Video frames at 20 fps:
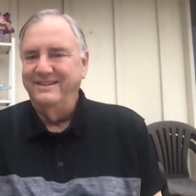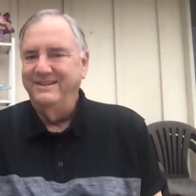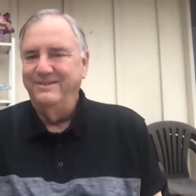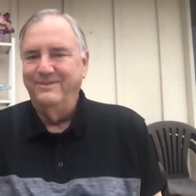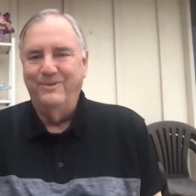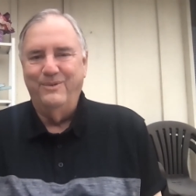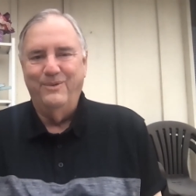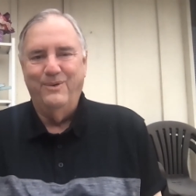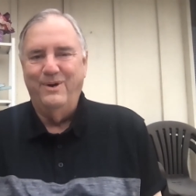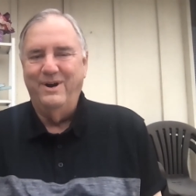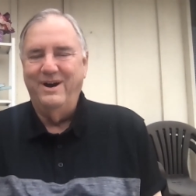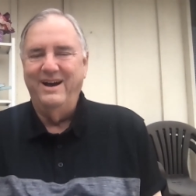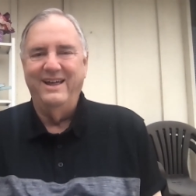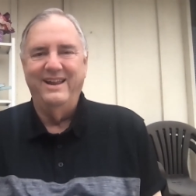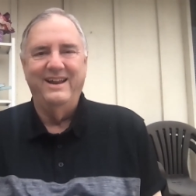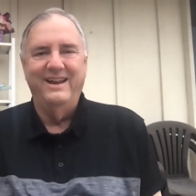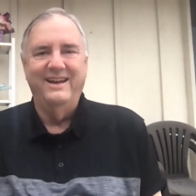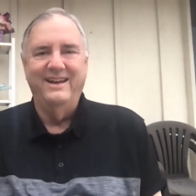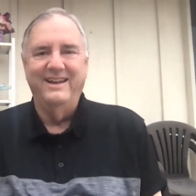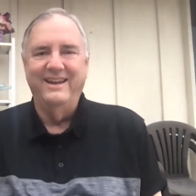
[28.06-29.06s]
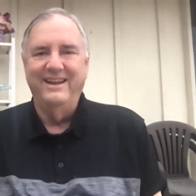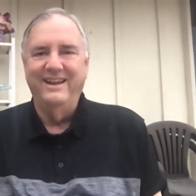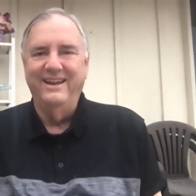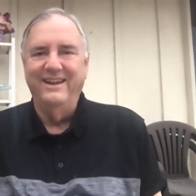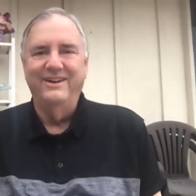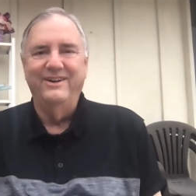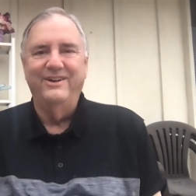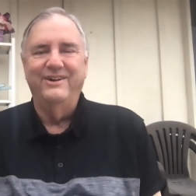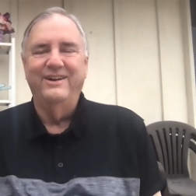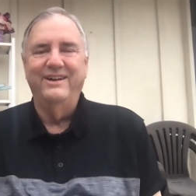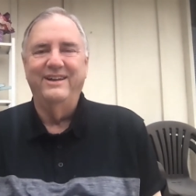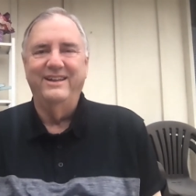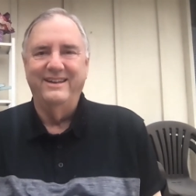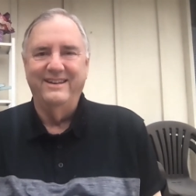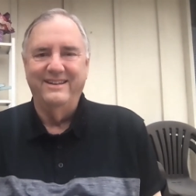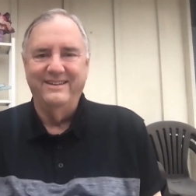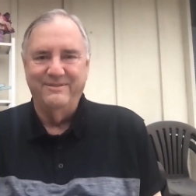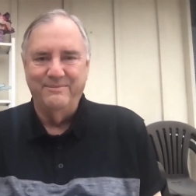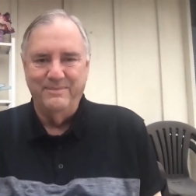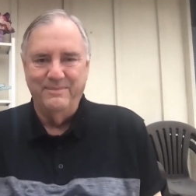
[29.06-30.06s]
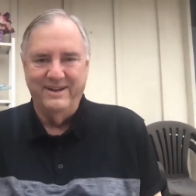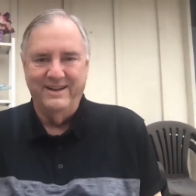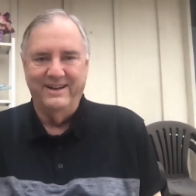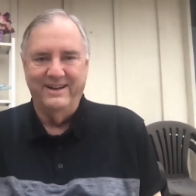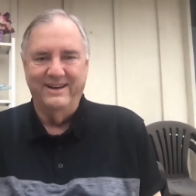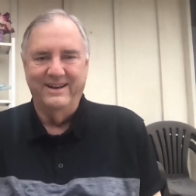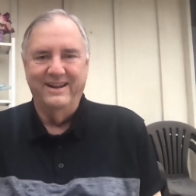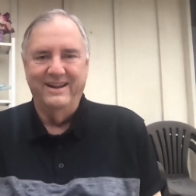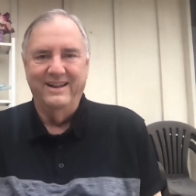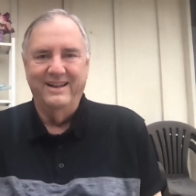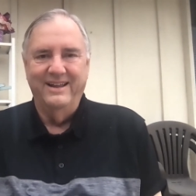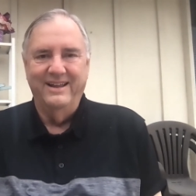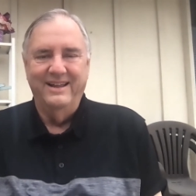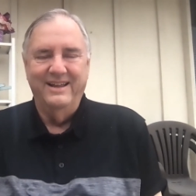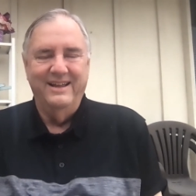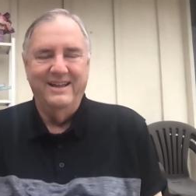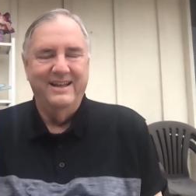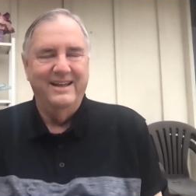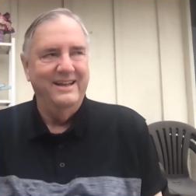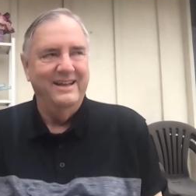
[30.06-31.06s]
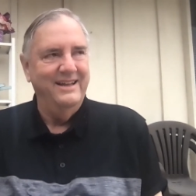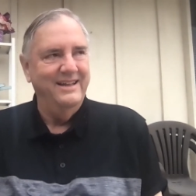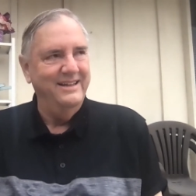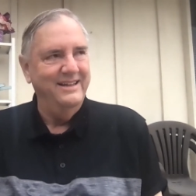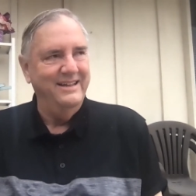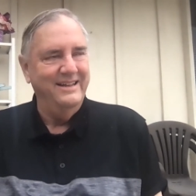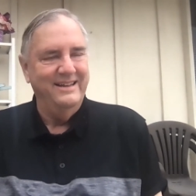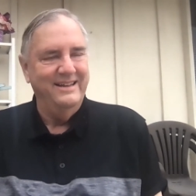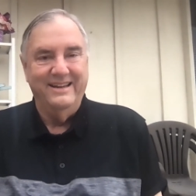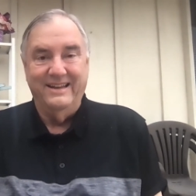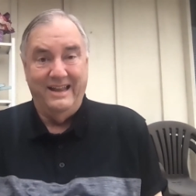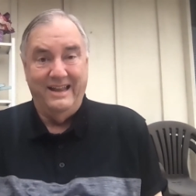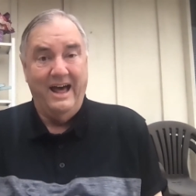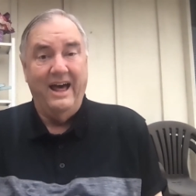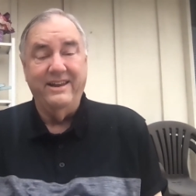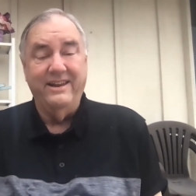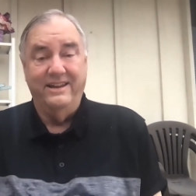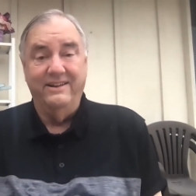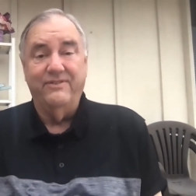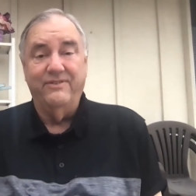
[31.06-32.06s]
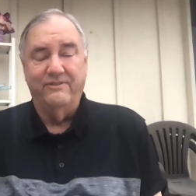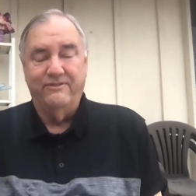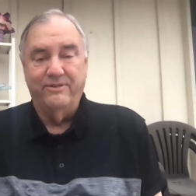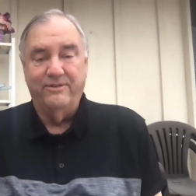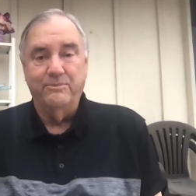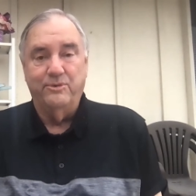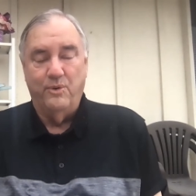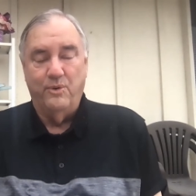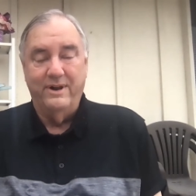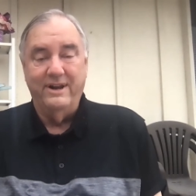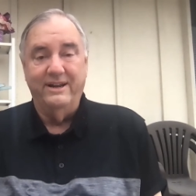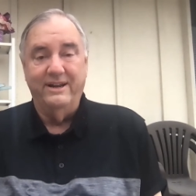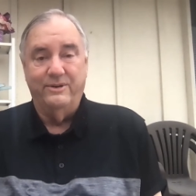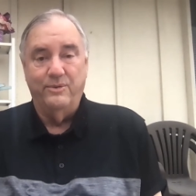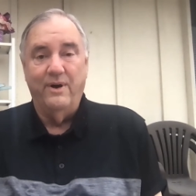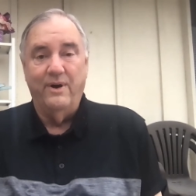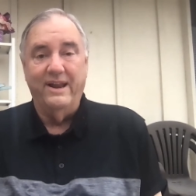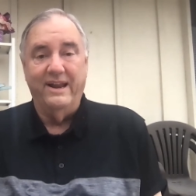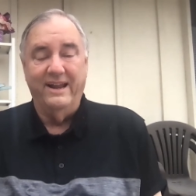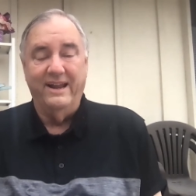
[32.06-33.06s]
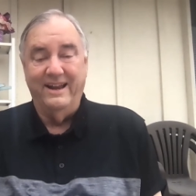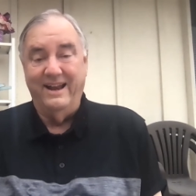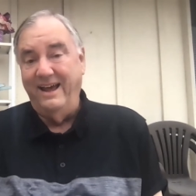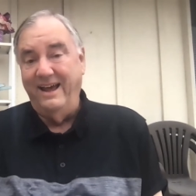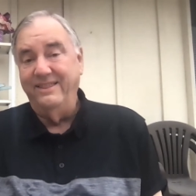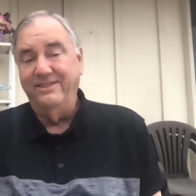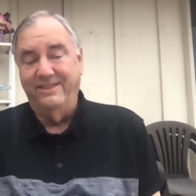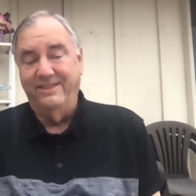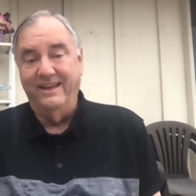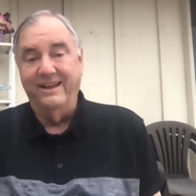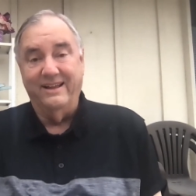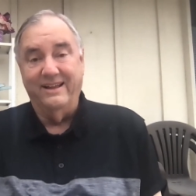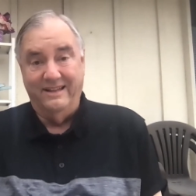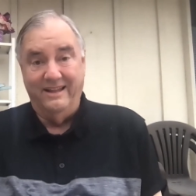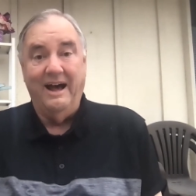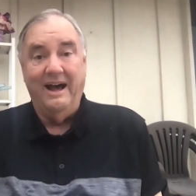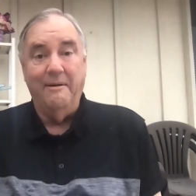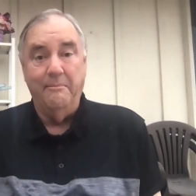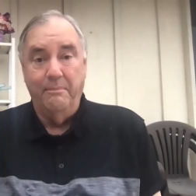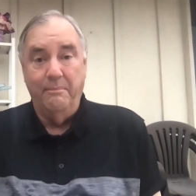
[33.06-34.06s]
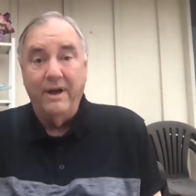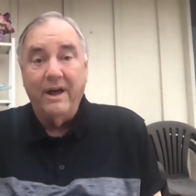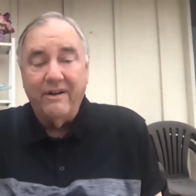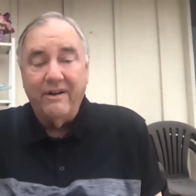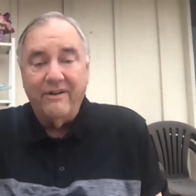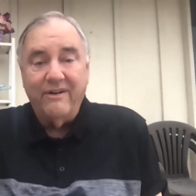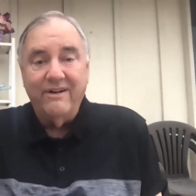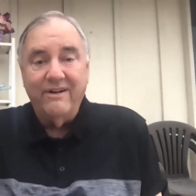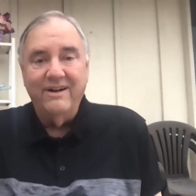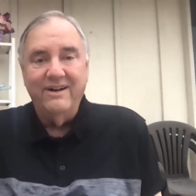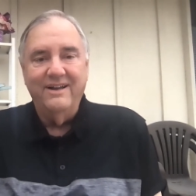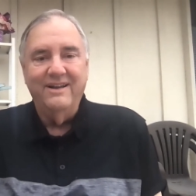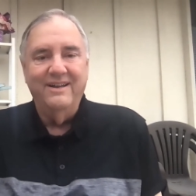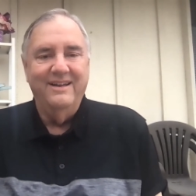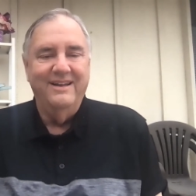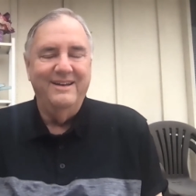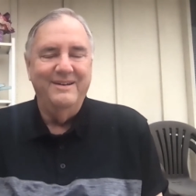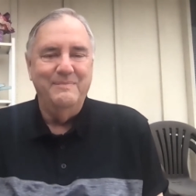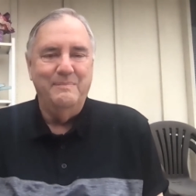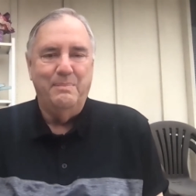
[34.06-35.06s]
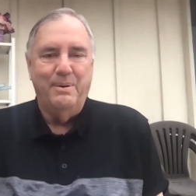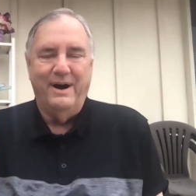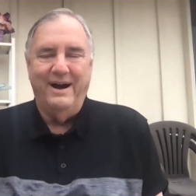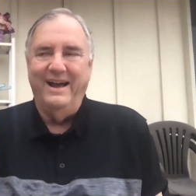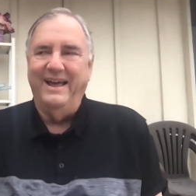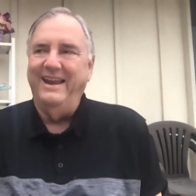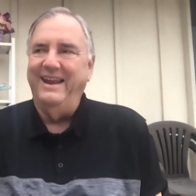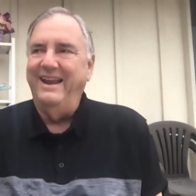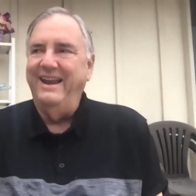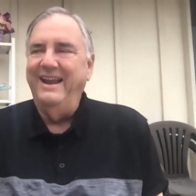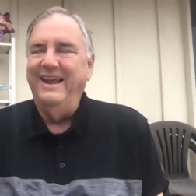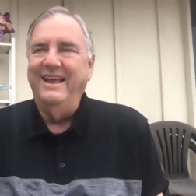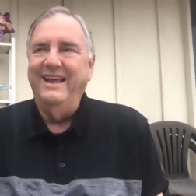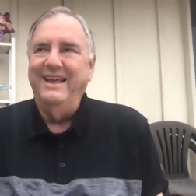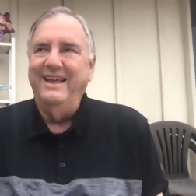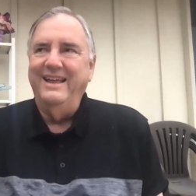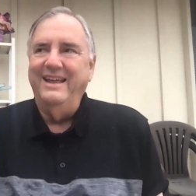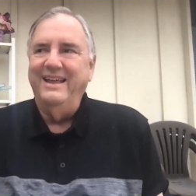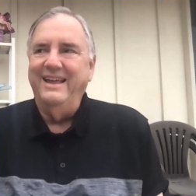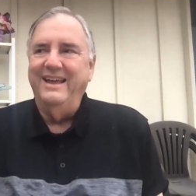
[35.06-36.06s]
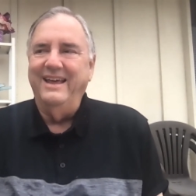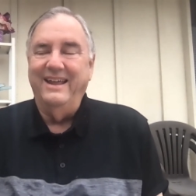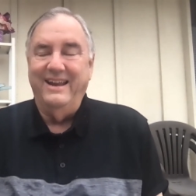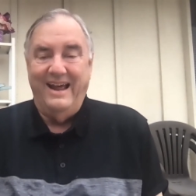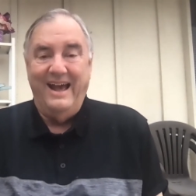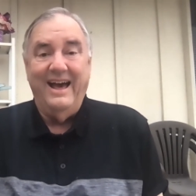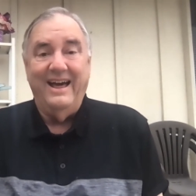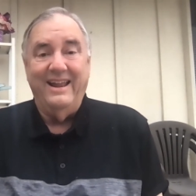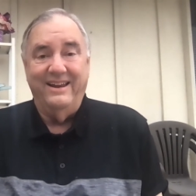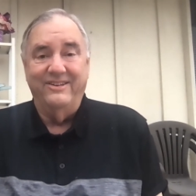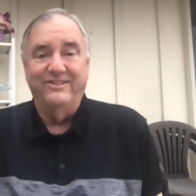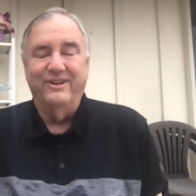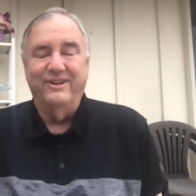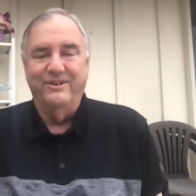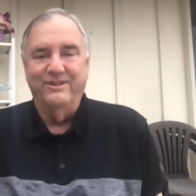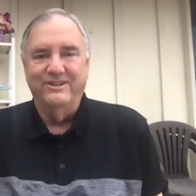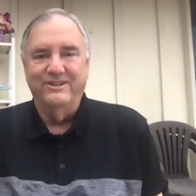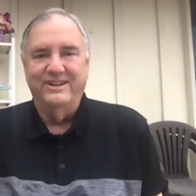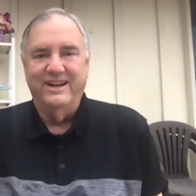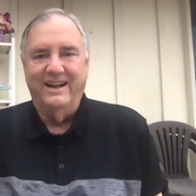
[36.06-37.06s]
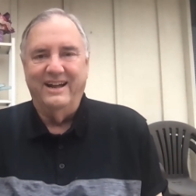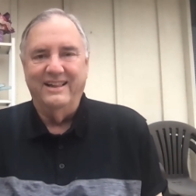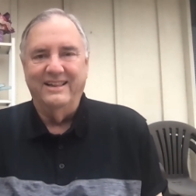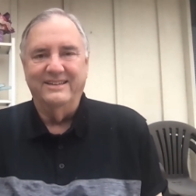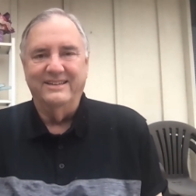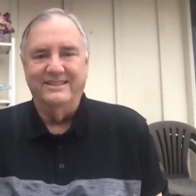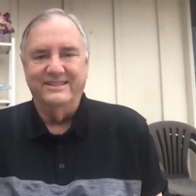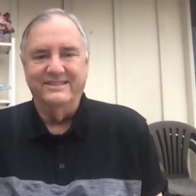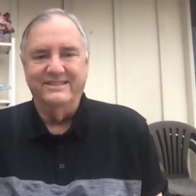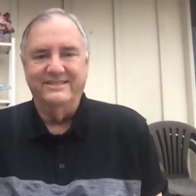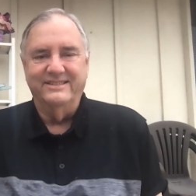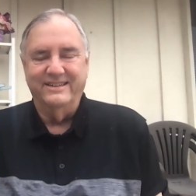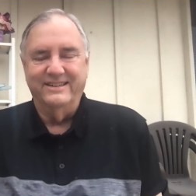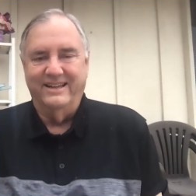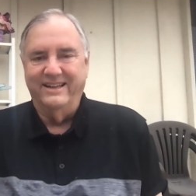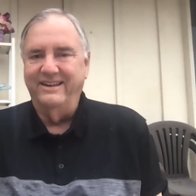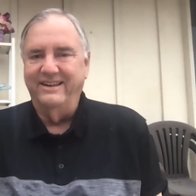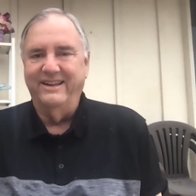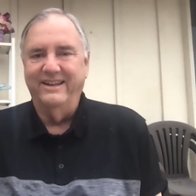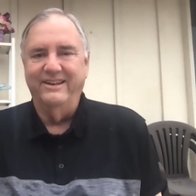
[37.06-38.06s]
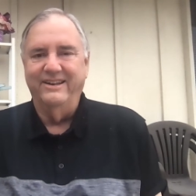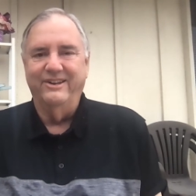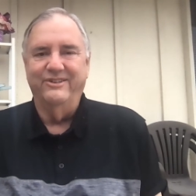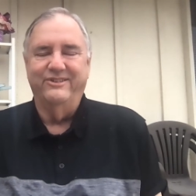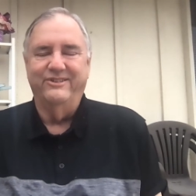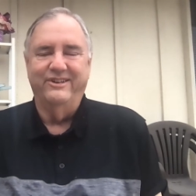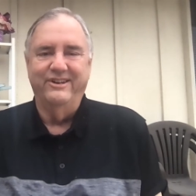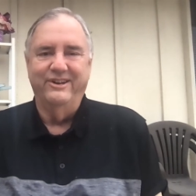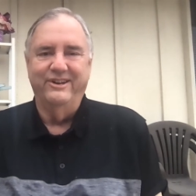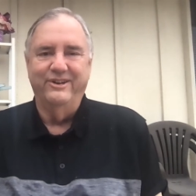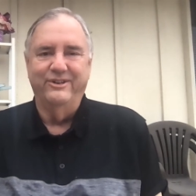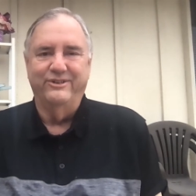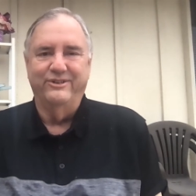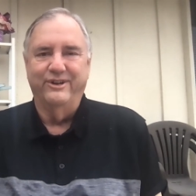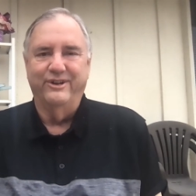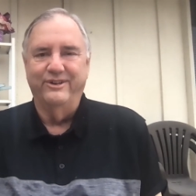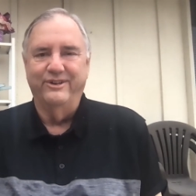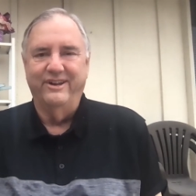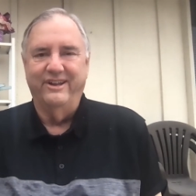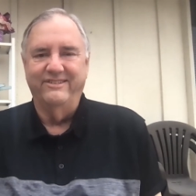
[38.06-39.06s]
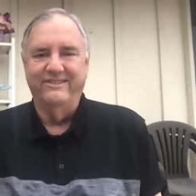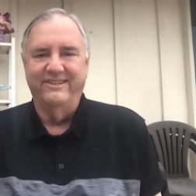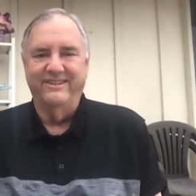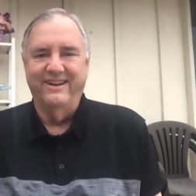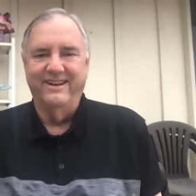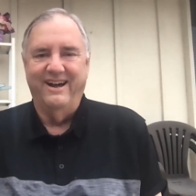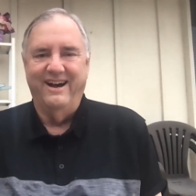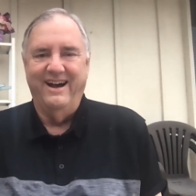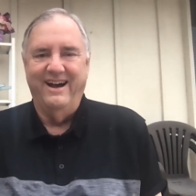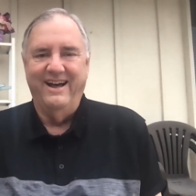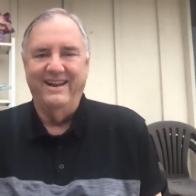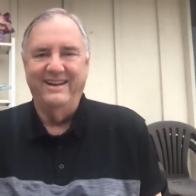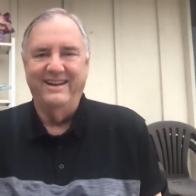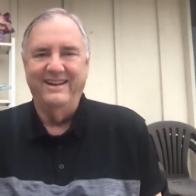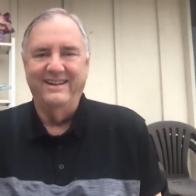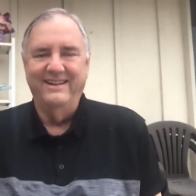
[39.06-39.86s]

What a year it has been. A lot different from 2020, and I think a lot better, but it had its own challenges and continues to do so, does it not?